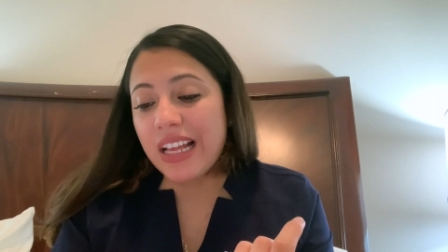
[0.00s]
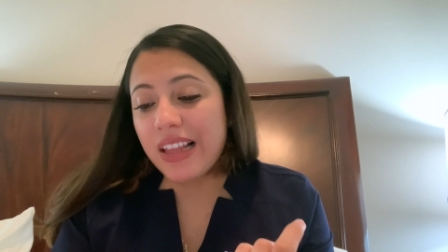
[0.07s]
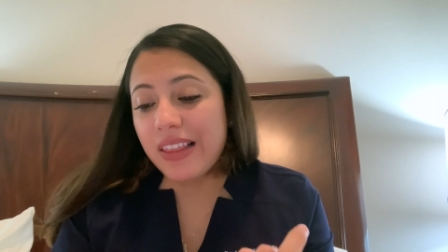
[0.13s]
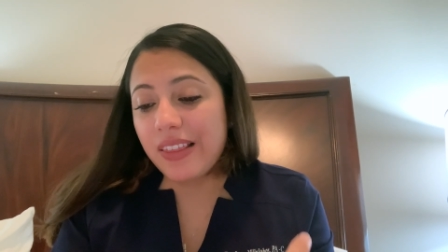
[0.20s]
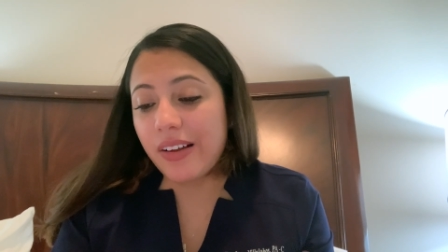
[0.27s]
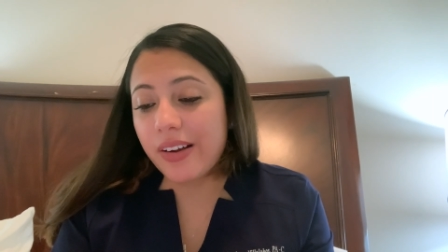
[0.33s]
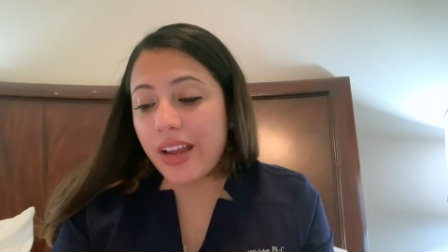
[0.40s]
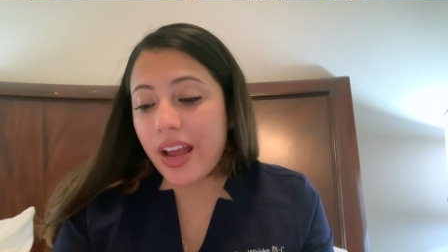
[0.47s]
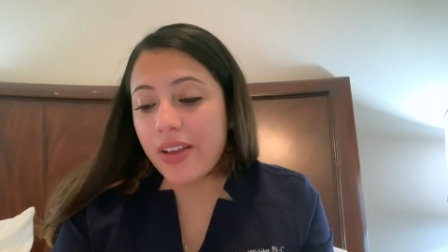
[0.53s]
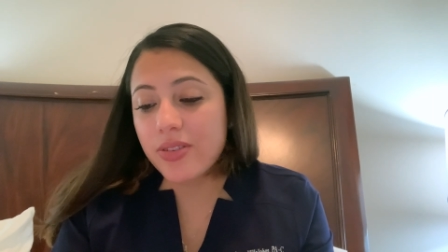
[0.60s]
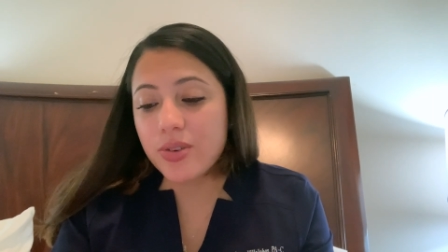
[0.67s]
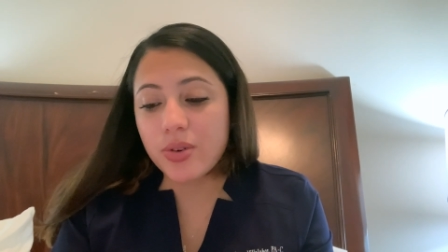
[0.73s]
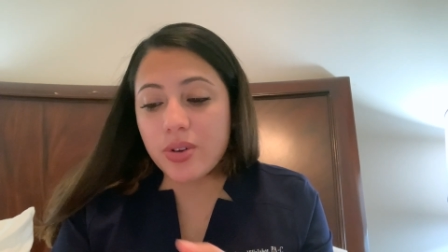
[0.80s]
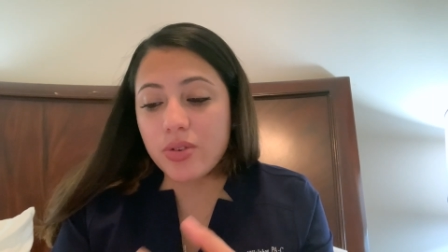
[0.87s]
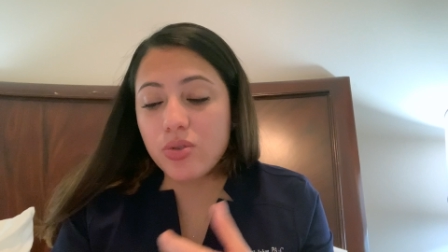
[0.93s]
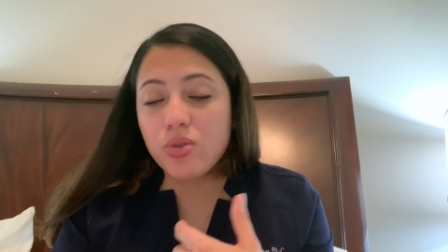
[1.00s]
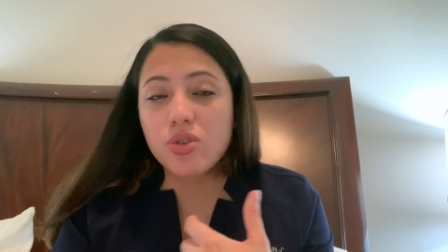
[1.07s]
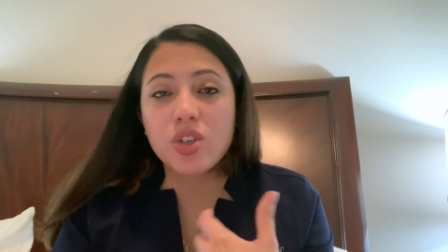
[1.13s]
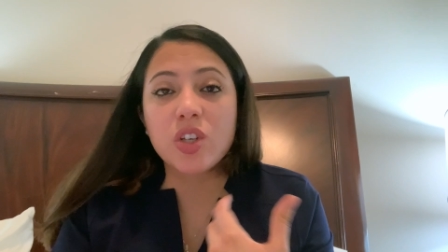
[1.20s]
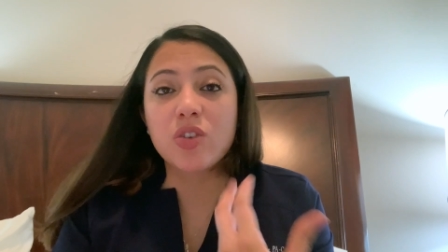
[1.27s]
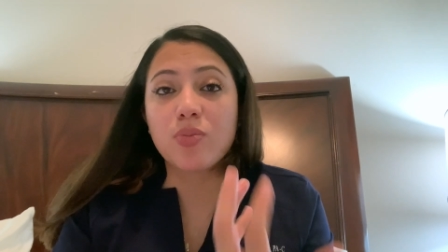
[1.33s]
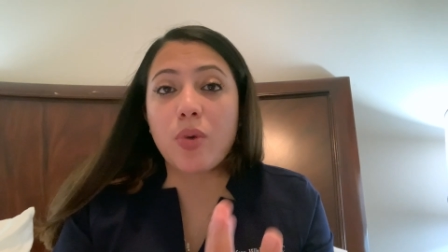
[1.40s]
lung cancer is
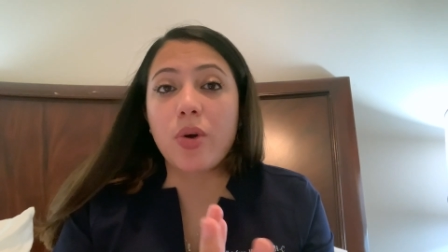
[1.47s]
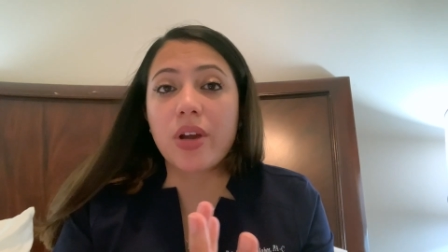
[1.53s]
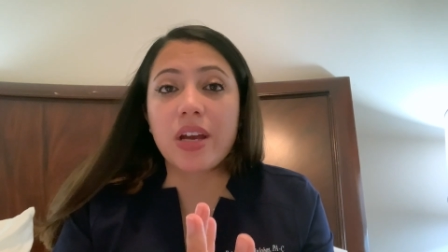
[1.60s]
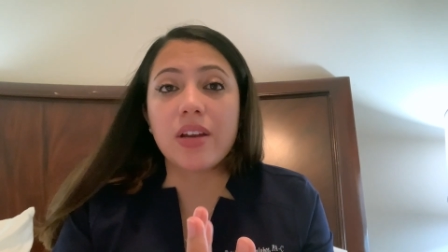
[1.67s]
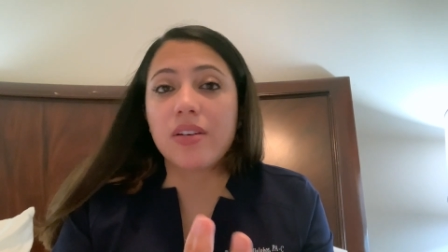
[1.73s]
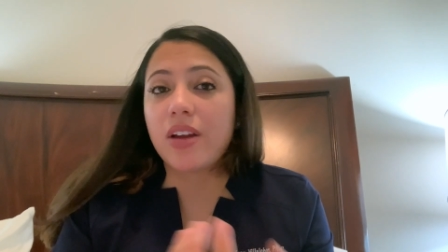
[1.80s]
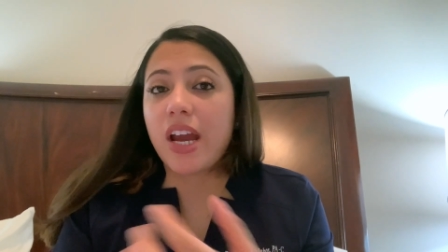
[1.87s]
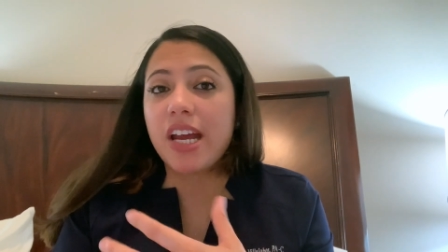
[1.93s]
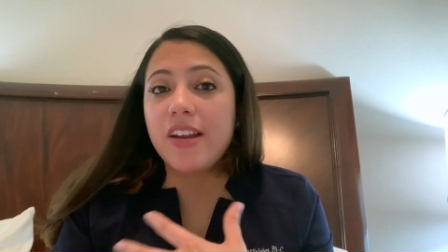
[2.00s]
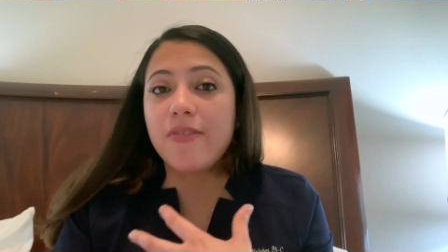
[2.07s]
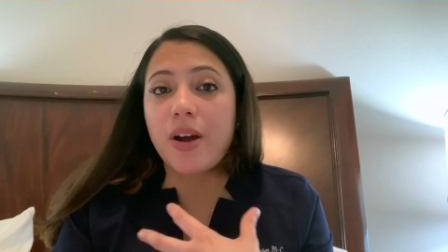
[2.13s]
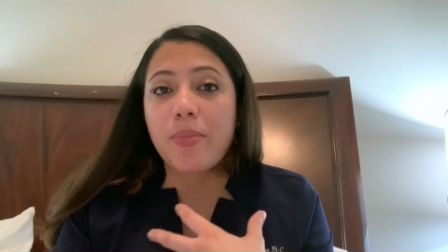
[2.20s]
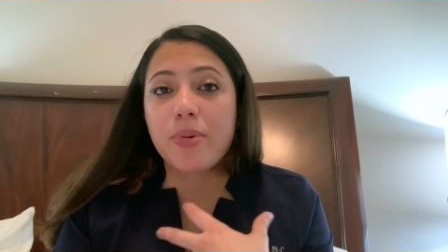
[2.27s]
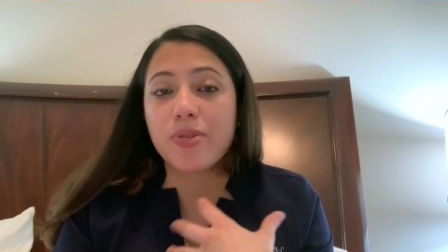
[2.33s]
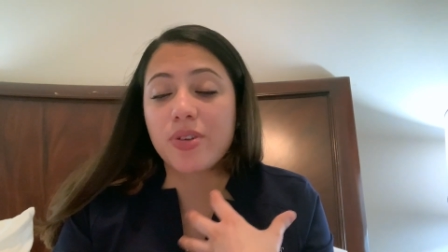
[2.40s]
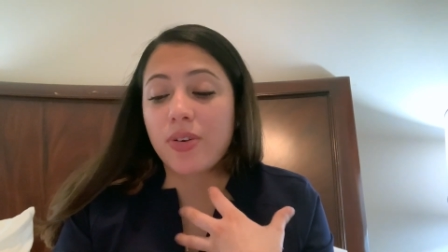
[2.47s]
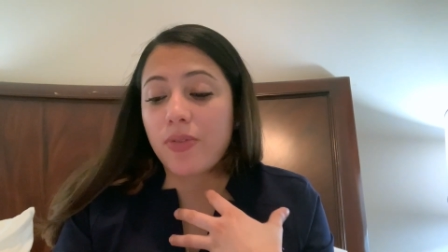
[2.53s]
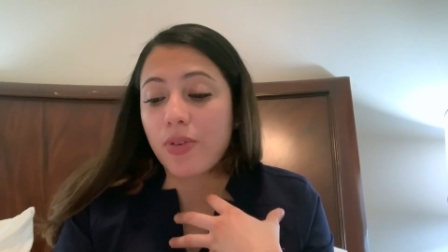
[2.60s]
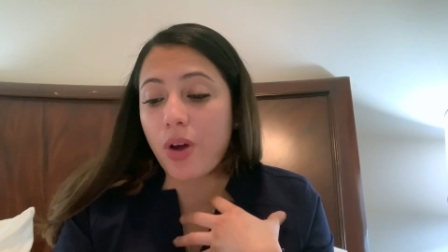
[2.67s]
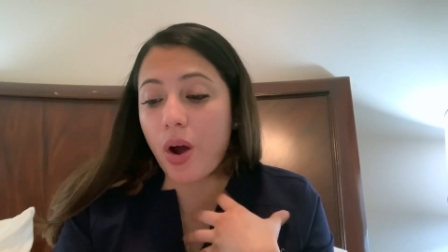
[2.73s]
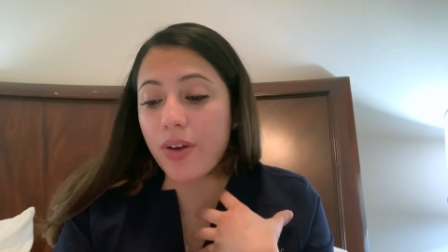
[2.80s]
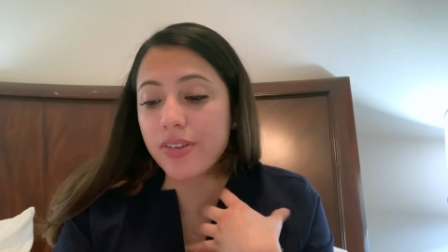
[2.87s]
usually smoking, 85% of the
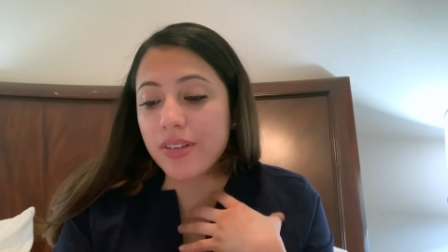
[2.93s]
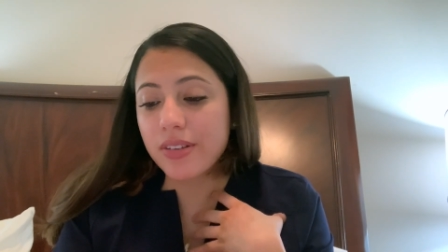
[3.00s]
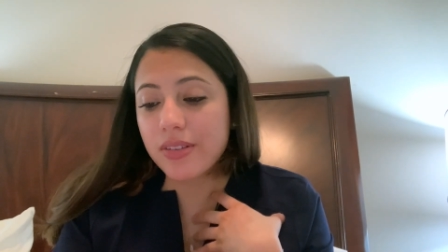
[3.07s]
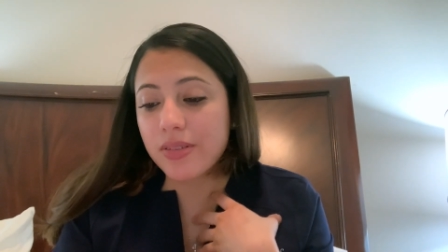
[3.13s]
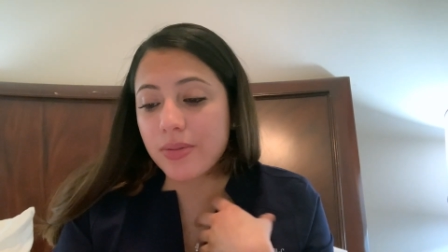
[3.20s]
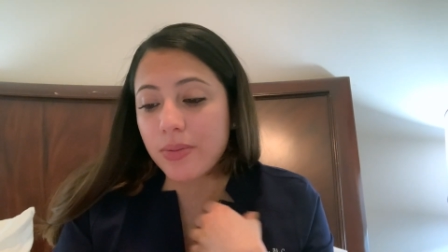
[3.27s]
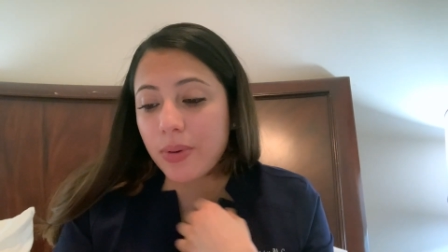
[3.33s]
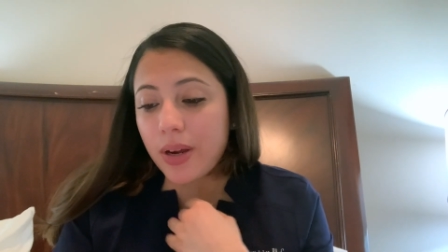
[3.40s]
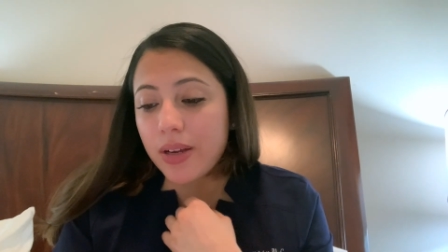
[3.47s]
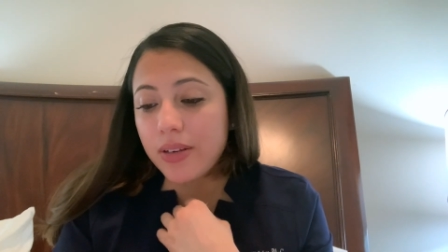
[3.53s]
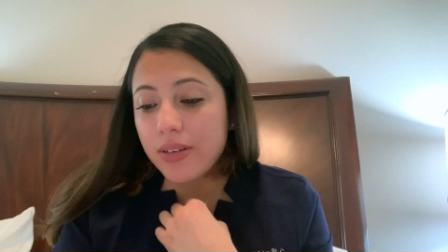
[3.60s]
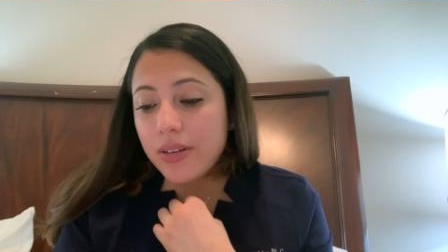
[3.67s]
causes, right?